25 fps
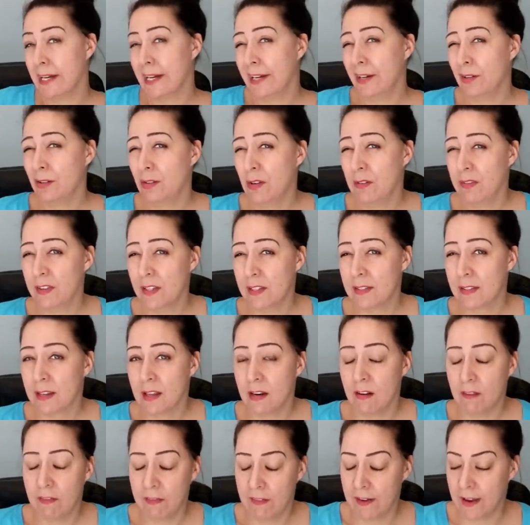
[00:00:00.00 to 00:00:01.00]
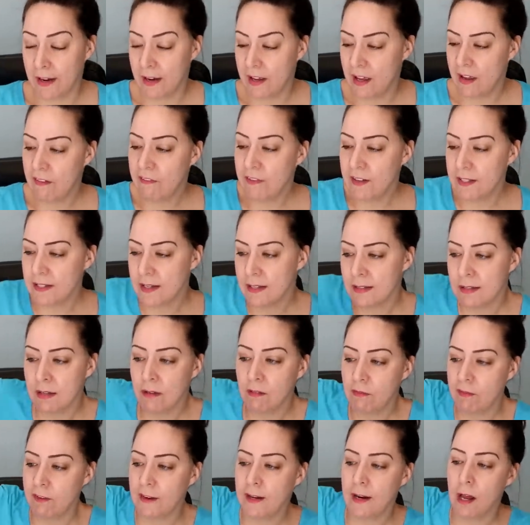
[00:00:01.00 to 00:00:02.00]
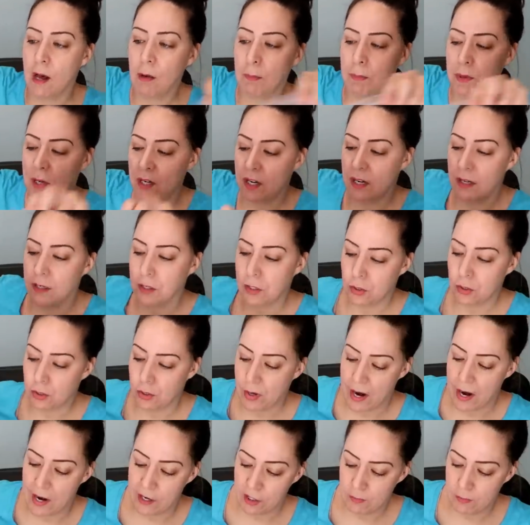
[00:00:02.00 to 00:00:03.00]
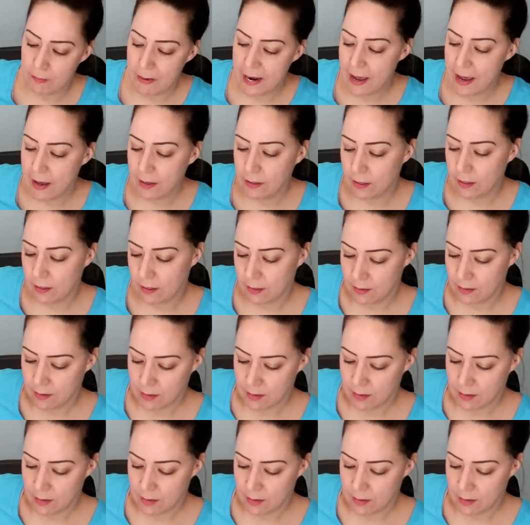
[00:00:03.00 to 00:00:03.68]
I don't know if it's gonna fit. If it doesn't fit, I'll put it in a trash bag.